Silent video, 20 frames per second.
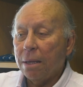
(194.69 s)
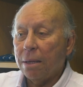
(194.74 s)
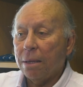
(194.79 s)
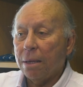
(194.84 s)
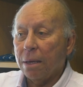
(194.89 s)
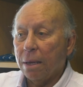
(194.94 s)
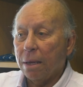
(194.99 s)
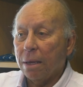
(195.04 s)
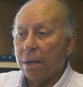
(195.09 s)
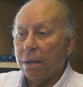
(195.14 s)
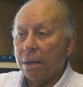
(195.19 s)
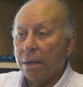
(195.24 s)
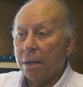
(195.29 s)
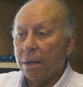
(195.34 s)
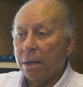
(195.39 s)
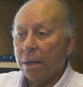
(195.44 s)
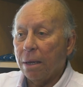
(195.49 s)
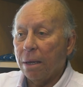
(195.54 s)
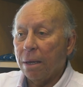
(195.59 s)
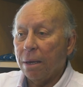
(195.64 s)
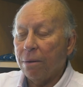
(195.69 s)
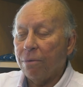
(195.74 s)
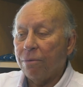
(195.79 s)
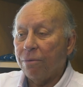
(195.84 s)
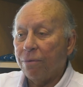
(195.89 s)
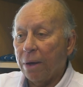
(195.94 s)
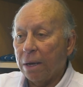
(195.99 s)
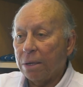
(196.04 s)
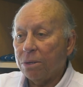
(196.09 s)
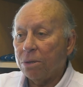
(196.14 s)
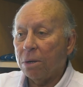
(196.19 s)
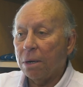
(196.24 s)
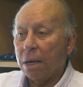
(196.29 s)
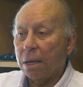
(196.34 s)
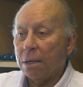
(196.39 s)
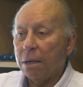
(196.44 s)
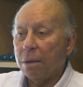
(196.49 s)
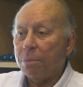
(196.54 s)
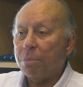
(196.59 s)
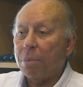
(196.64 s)
the, the infection
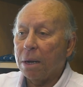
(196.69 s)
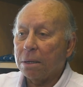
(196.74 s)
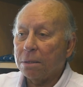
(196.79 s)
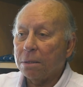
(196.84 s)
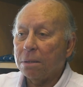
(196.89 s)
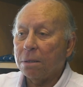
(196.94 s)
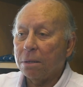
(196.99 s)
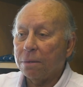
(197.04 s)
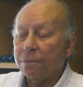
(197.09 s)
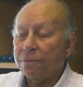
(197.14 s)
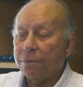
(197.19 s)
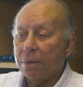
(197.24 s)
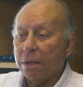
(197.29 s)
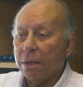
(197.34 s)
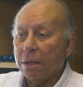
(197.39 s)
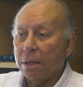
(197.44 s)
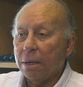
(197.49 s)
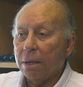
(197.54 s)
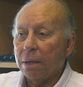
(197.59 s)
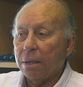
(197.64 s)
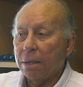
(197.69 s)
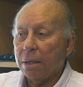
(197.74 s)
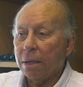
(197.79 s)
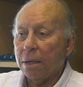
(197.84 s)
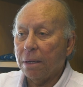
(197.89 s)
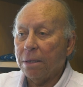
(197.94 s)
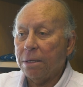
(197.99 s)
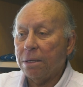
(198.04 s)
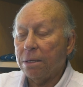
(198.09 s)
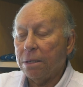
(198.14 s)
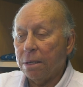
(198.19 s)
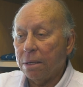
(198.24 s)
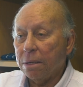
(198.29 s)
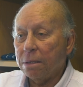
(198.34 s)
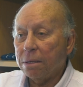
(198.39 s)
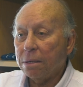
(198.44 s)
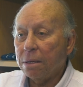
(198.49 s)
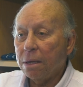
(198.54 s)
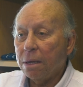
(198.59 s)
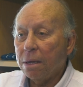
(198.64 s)
and the pattern of the, the
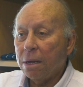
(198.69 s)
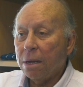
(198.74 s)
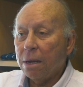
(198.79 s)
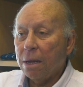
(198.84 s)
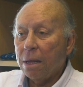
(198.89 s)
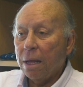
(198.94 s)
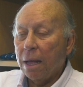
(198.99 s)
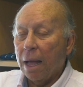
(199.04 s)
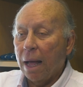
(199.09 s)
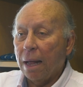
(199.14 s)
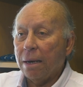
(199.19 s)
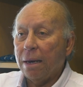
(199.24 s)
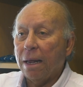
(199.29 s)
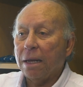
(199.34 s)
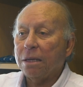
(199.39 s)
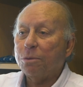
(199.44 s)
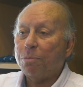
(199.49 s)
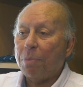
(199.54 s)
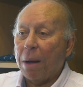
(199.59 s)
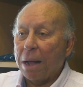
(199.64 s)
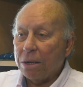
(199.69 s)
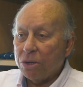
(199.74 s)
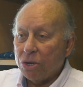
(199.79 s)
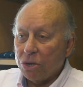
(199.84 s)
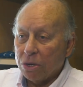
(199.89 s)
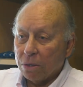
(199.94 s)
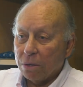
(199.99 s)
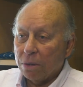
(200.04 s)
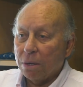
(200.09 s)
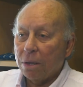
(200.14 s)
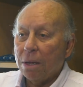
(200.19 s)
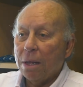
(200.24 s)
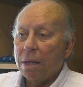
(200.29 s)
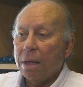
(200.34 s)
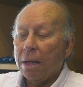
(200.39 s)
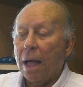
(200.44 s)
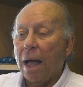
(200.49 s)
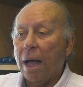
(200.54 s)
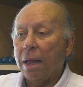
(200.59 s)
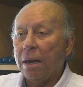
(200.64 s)
disease and the expansion.
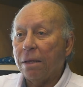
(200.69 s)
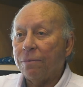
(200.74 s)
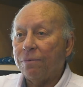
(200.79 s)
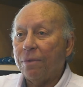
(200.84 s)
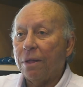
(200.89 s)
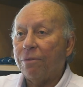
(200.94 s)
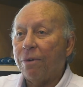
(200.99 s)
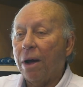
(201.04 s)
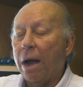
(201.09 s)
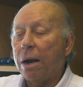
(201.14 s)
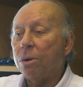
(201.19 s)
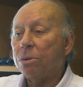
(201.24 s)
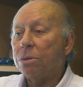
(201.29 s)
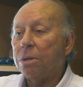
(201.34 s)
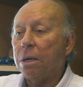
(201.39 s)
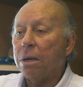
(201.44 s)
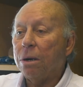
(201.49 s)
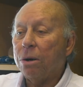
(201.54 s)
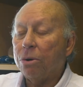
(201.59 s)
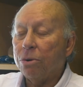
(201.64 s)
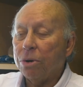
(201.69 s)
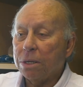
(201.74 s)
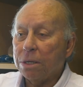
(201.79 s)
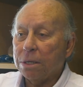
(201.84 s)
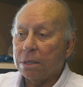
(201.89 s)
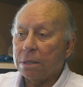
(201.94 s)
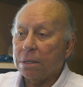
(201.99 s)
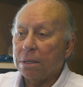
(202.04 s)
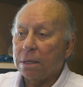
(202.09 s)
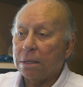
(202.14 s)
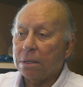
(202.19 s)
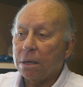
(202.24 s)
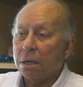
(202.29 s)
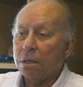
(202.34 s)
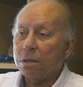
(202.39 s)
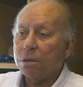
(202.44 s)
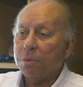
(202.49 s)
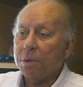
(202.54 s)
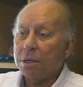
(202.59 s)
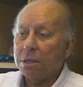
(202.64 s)
And if the virus increases the
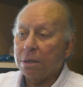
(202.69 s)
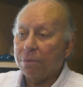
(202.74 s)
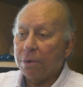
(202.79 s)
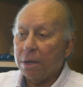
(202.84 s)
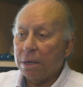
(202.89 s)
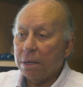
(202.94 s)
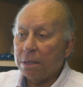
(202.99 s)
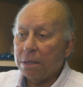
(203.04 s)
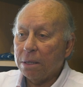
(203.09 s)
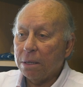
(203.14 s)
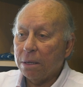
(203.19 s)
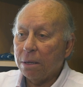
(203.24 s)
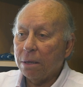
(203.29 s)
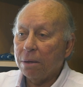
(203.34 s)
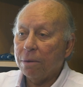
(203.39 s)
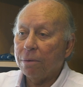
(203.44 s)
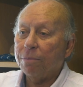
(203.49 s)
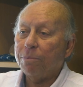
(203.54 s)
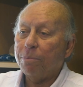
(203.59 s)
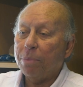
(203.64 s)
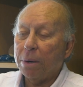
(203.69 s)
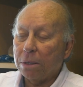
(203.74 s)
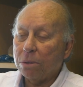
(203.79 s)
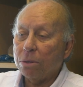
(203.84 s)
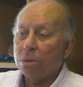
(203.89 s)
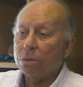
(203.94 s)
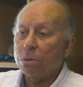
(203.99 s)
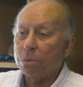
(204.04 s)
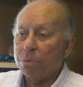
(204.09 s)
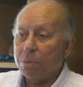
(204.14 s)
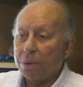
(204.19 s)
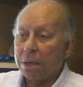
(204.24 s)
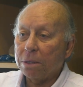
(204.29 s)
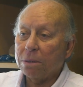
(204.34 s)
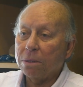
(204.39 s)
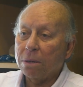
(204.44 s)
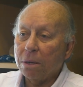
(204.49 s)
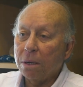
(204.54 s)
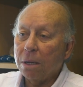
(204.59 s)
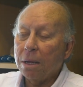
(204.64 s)
transmissibility person to
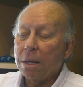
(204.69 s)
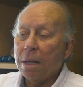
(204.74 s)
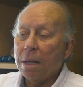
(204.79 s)
person,